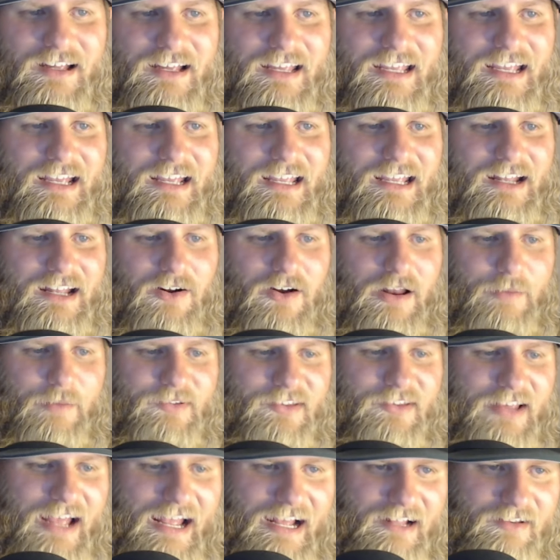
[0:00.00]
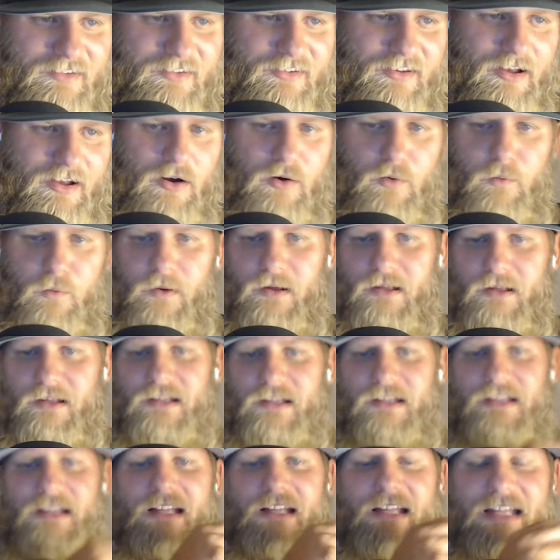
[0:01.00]
you know what I'm saying? So
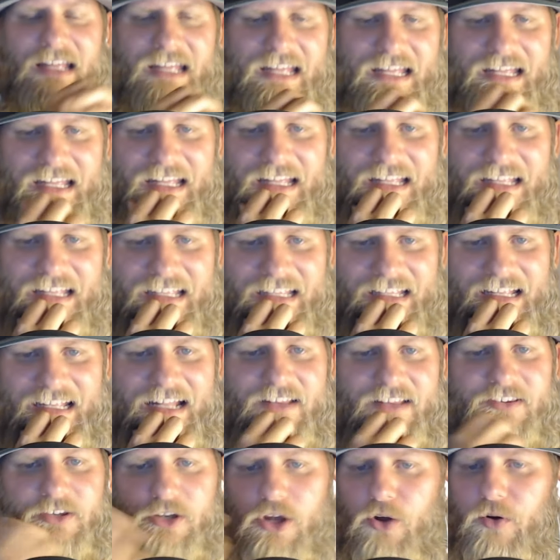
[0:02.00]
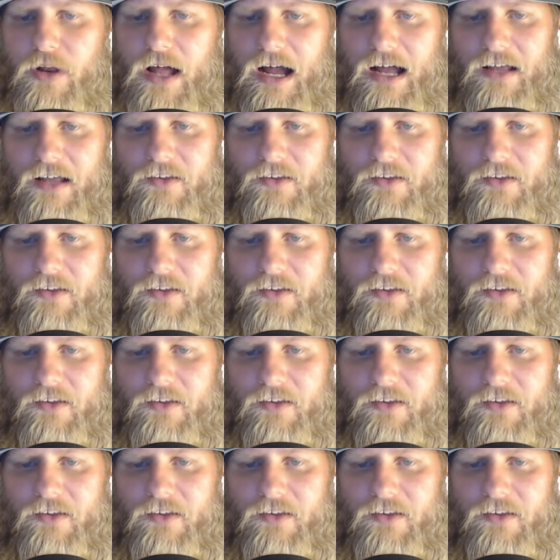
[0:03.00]
it's new to